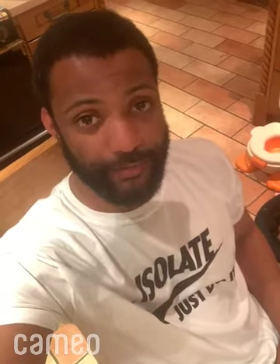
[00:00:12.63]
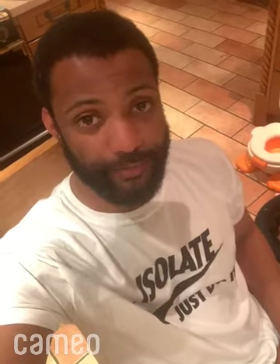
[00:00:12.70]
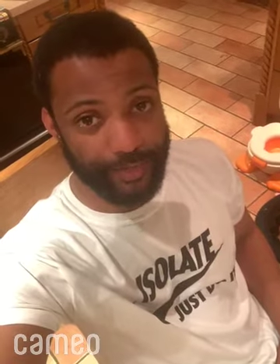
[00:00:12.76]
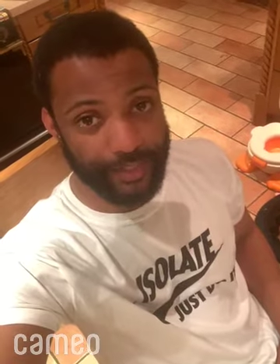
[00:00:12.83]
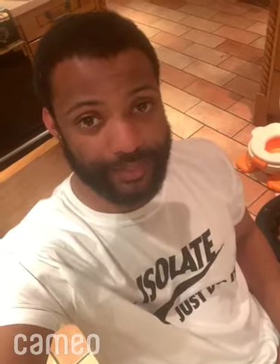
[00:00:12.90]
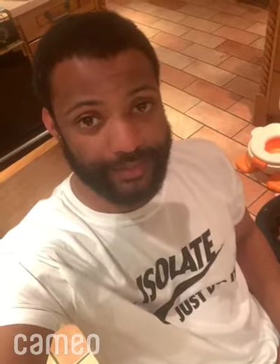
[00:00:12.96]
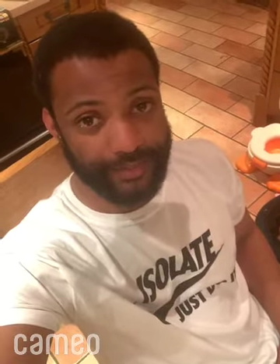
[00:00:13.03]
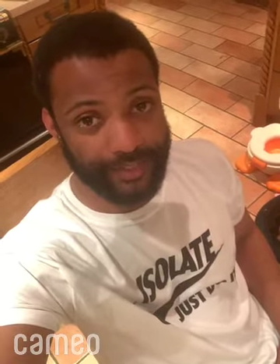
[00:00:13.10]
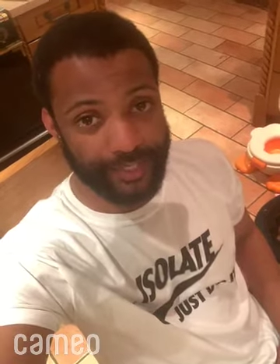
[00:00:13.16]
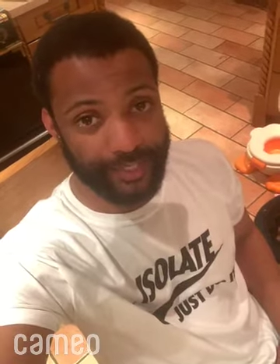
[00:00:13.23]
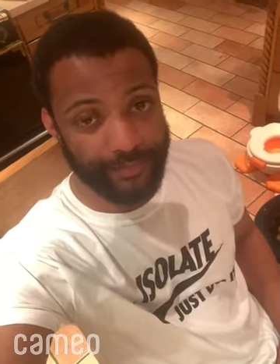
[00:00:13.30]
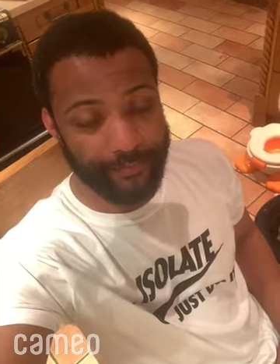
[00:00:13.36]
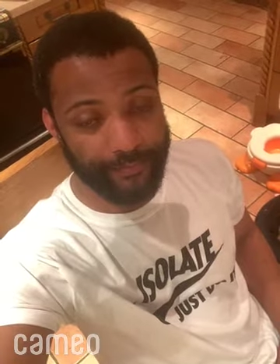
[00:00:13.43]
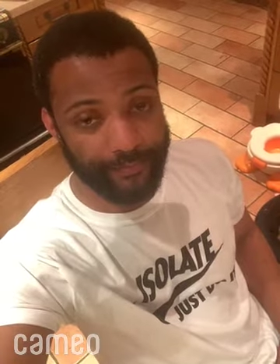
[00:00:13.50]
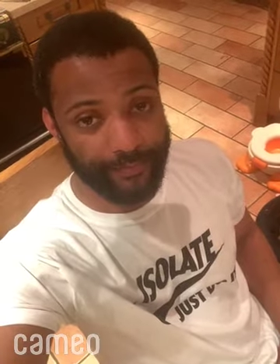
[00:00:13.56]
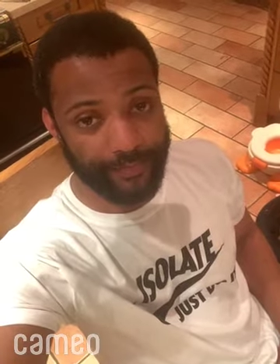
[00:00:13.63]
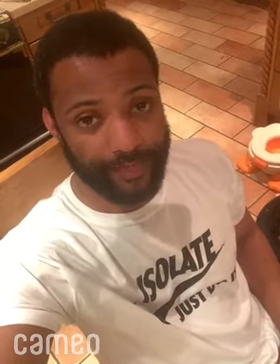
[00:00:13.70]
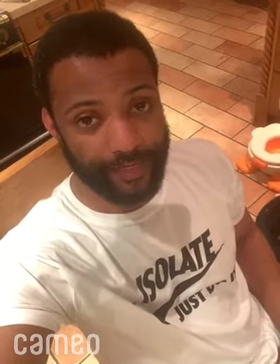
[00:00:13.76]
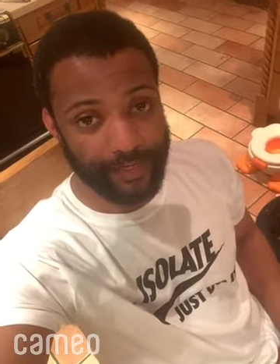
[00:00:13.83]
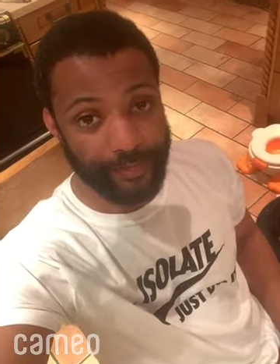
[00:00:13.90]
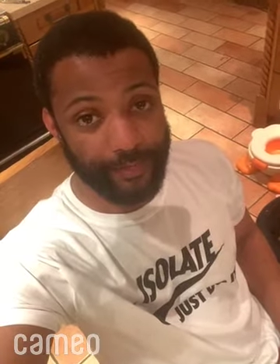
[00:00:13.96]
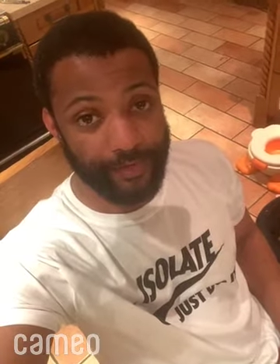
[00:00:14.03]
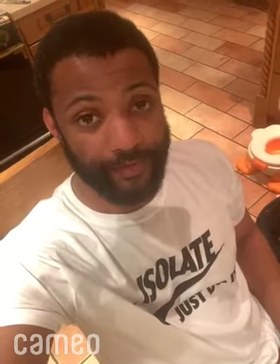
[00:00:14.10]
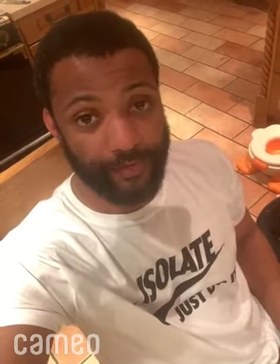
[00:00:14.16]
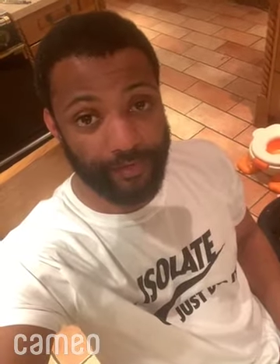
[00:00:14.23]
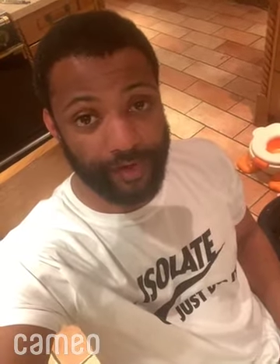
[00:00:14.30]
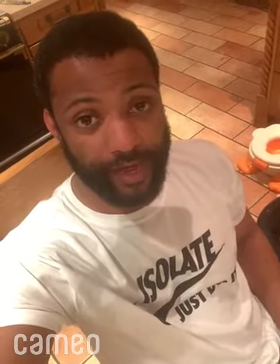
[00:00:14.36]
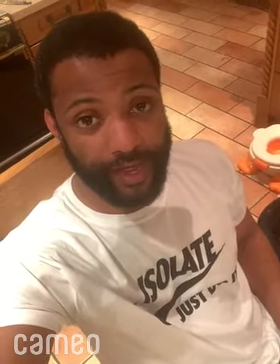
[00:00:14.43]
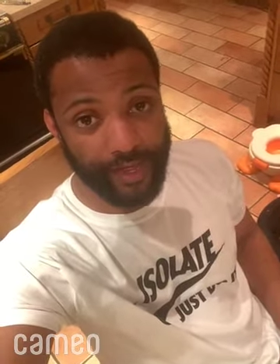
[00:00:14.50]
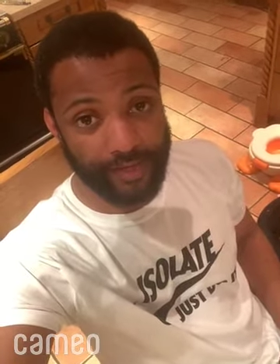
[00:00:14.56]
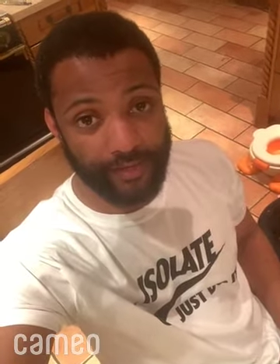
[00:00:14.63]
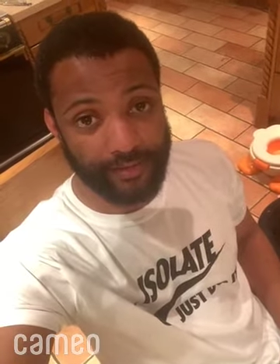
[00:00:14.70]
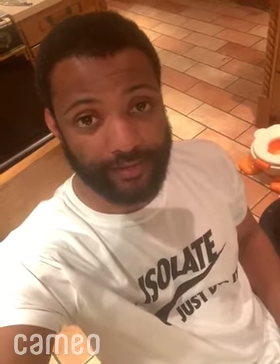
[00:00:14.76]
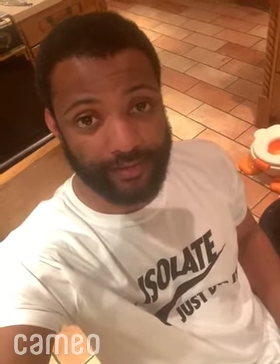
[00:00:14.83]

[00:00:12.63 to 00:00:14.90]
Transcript: But um, I hope you're all right.